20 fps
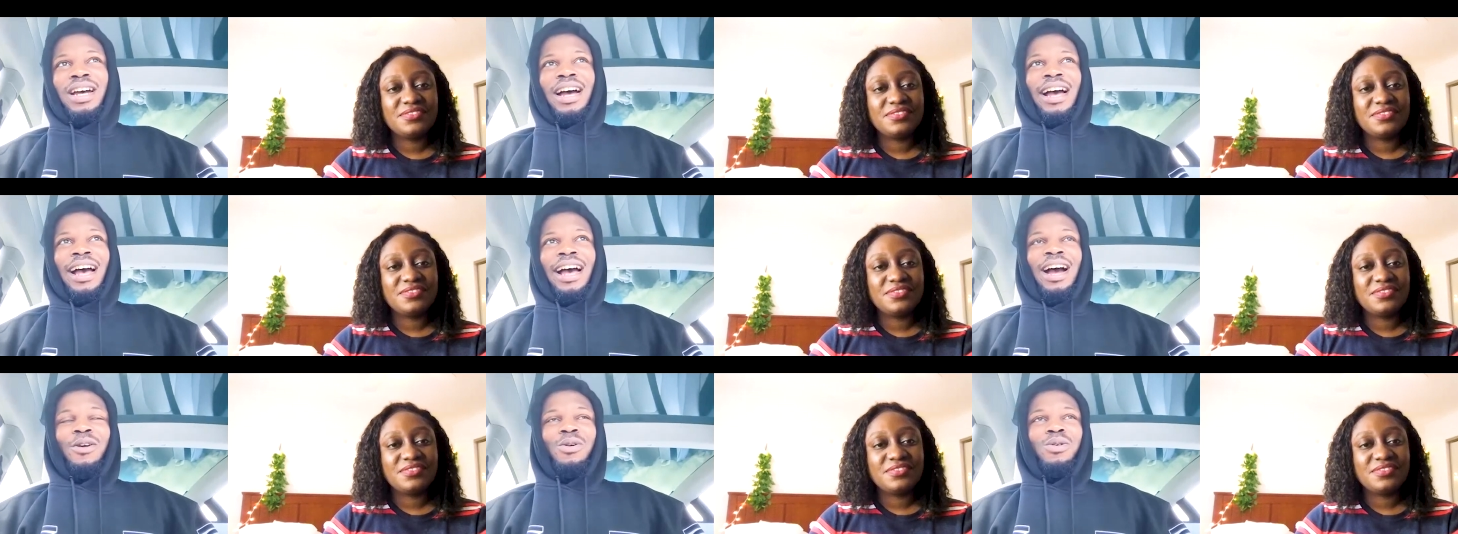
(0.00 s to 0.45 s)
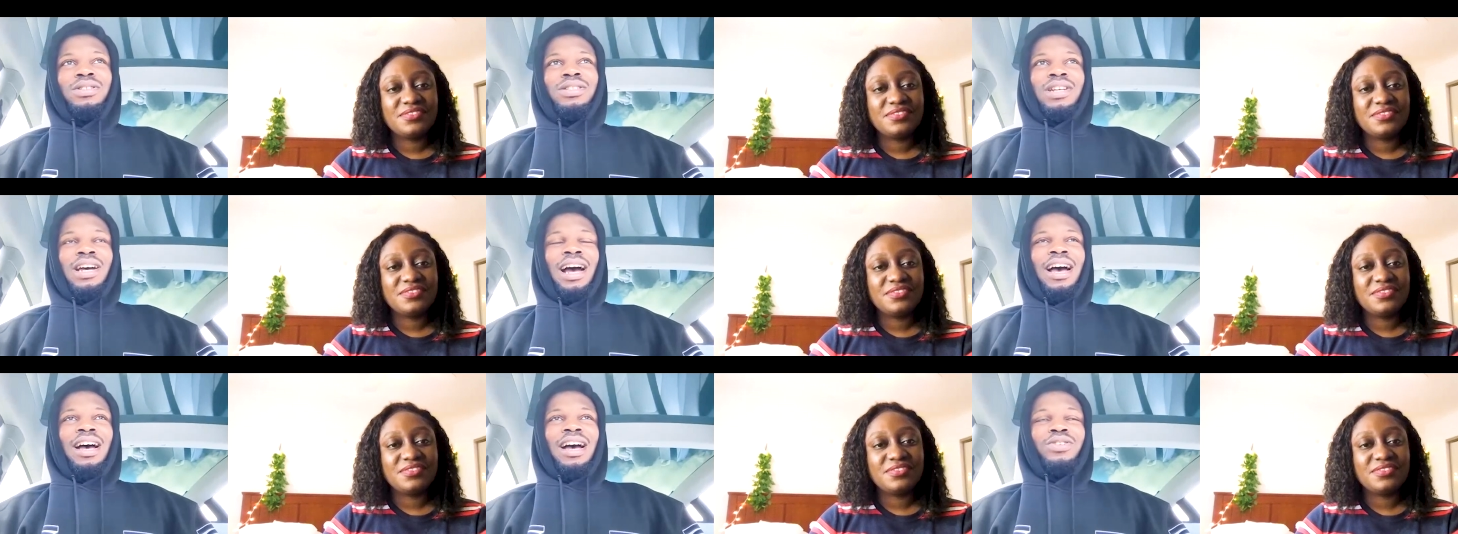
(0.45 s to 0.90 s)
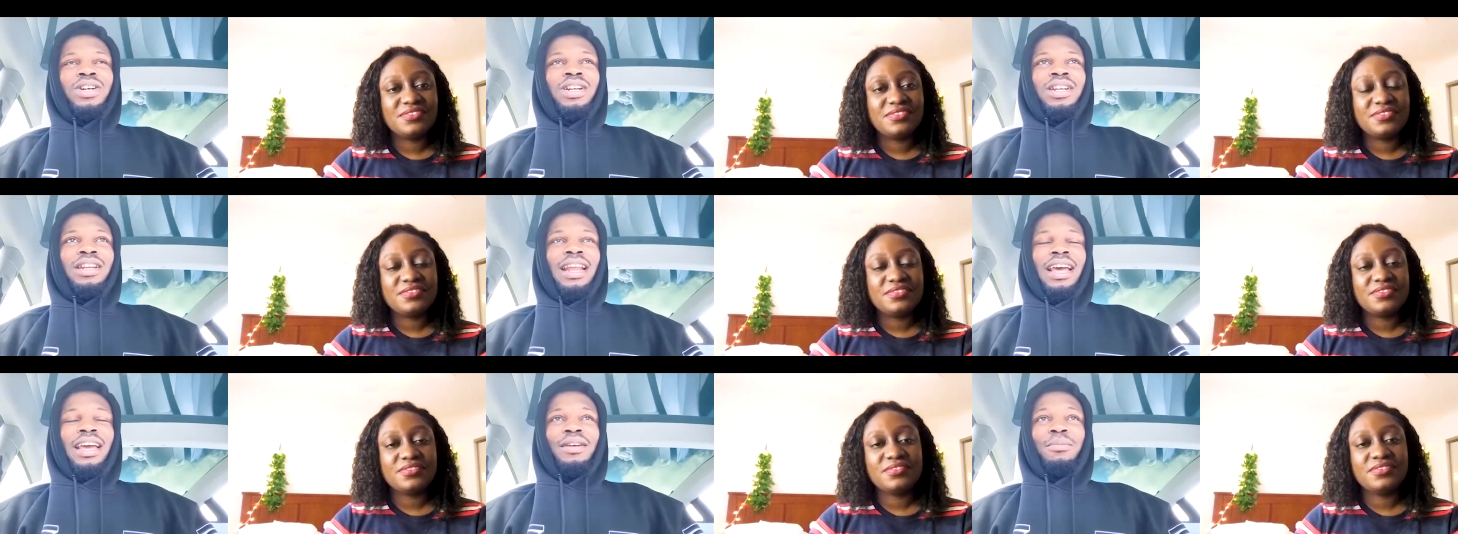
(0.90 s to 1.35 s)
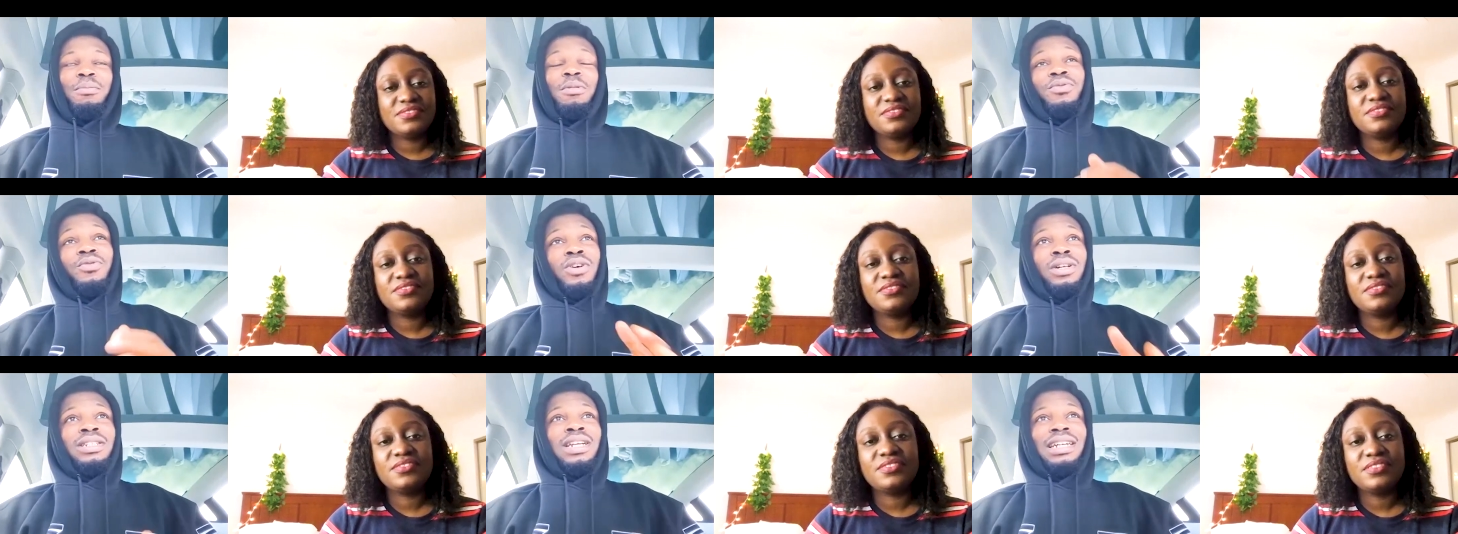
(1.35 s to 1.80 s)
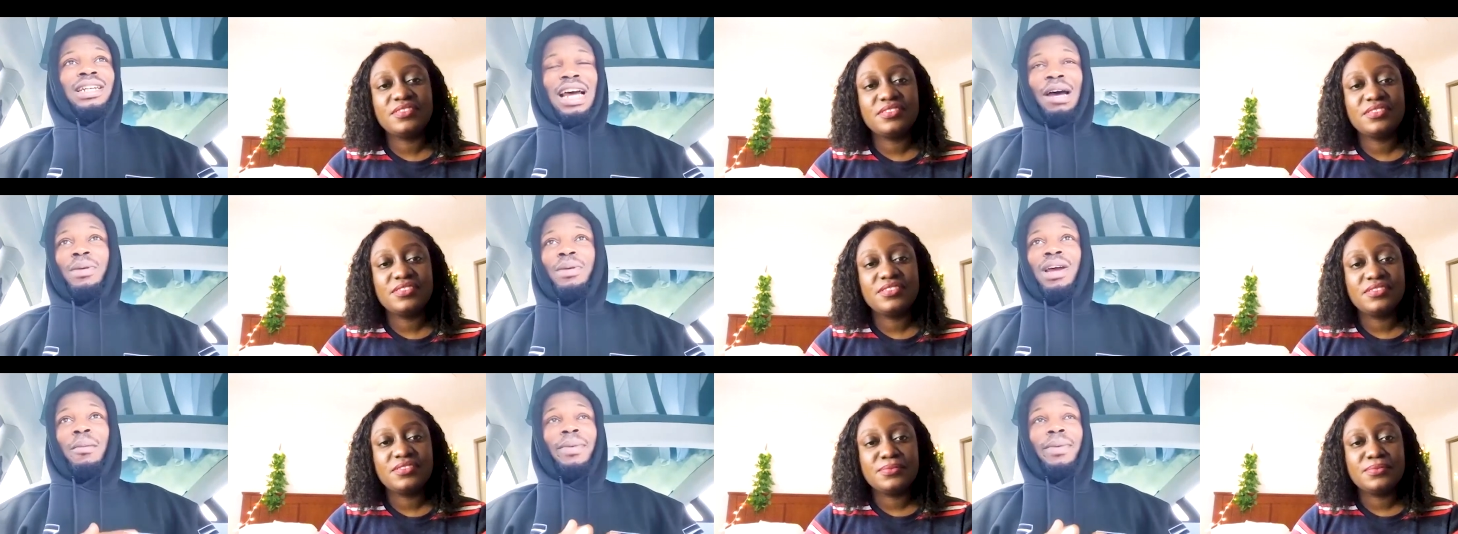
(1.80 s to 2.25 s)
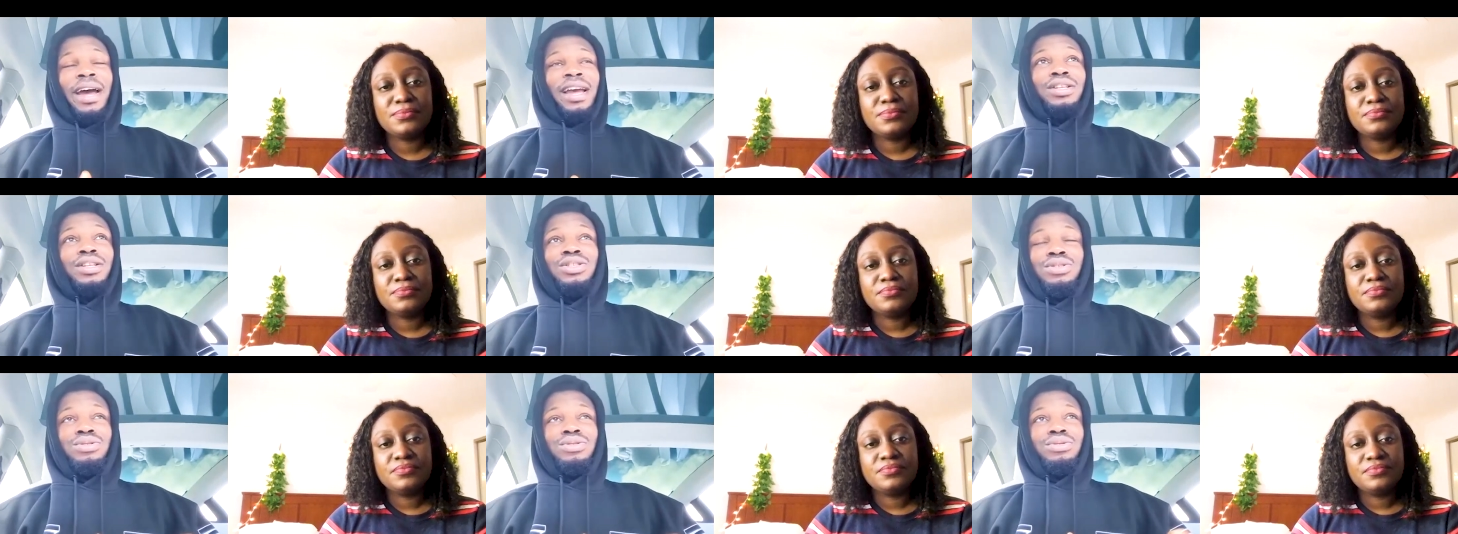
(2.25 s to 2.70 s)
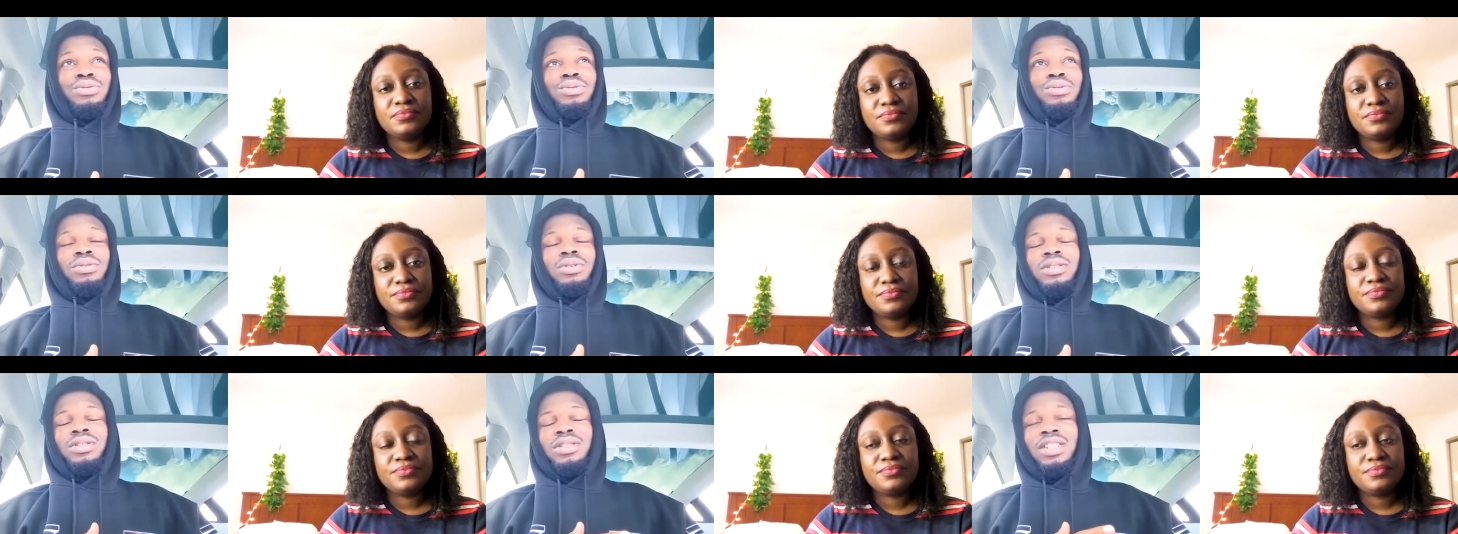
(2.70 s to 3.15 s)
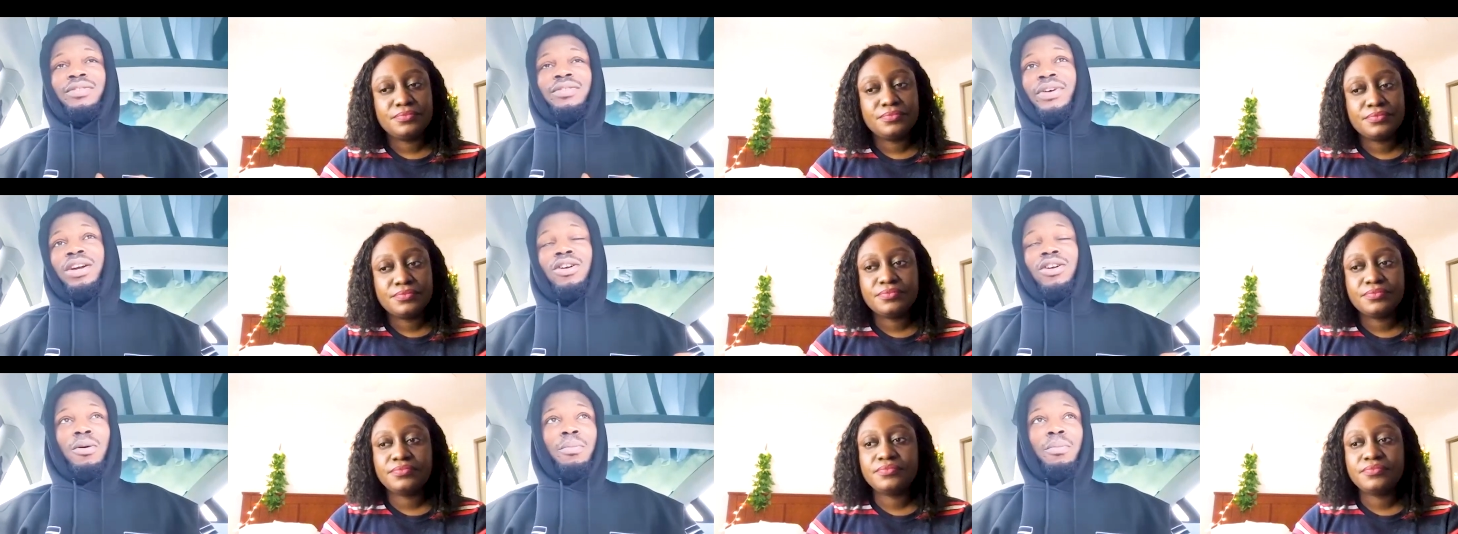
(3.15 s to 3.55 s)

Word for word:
Speaker 1: I was I actually like before that I've been applying to different companies.